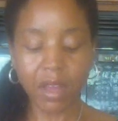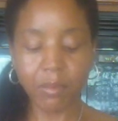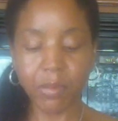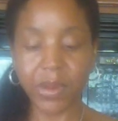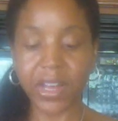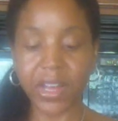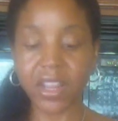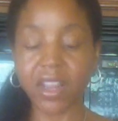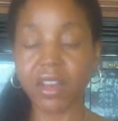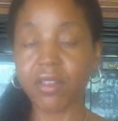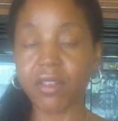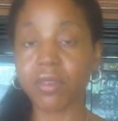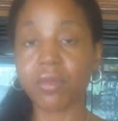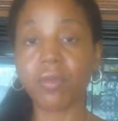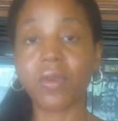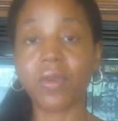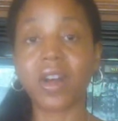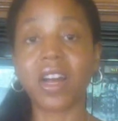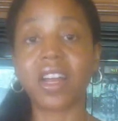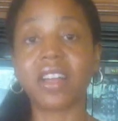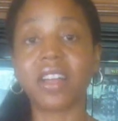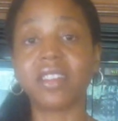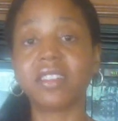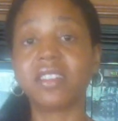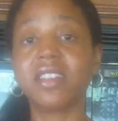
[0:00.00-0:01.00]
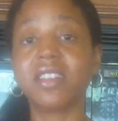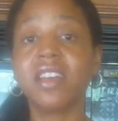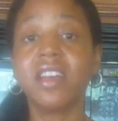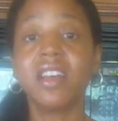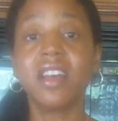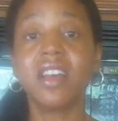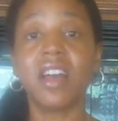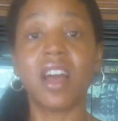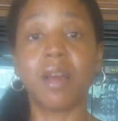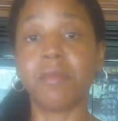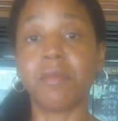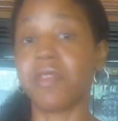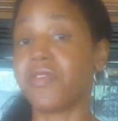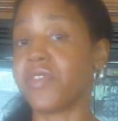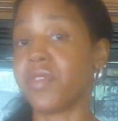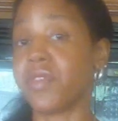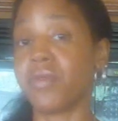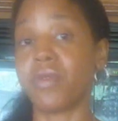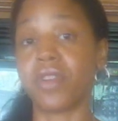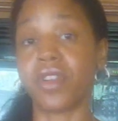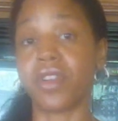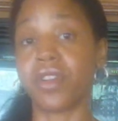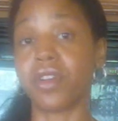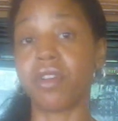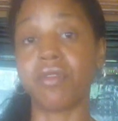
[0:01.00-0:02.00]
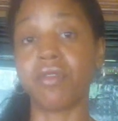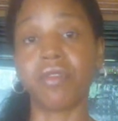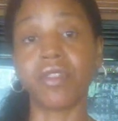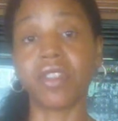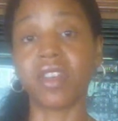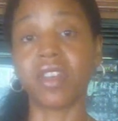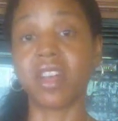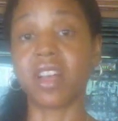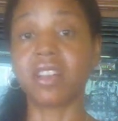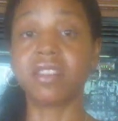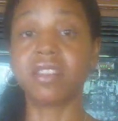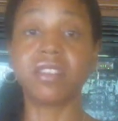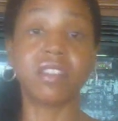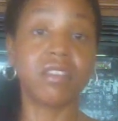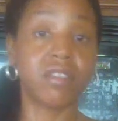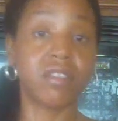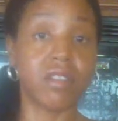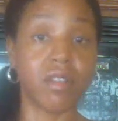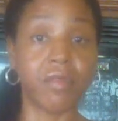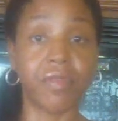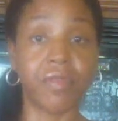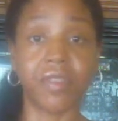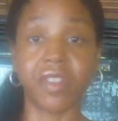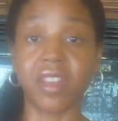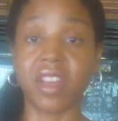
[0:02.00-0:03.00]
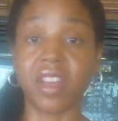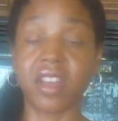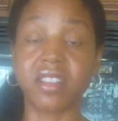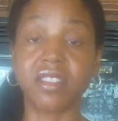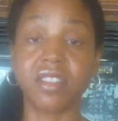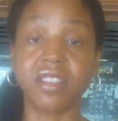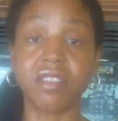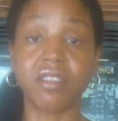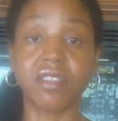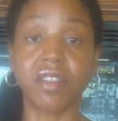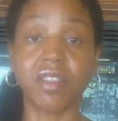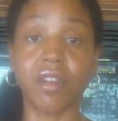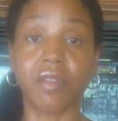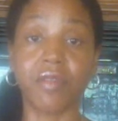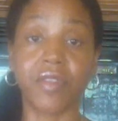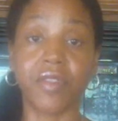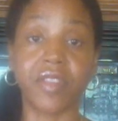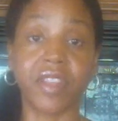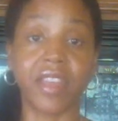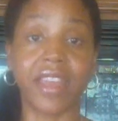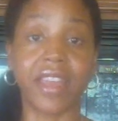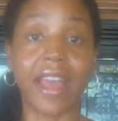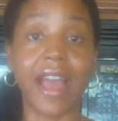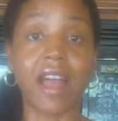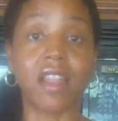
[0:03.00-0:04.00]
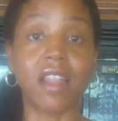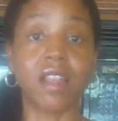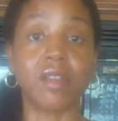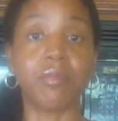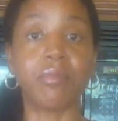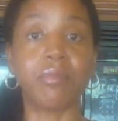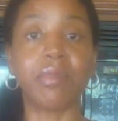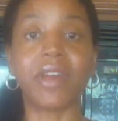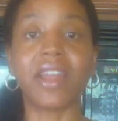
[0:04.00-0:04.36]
But otherwise, if you want to go for the gusto, go for the gusto and go for the gallon.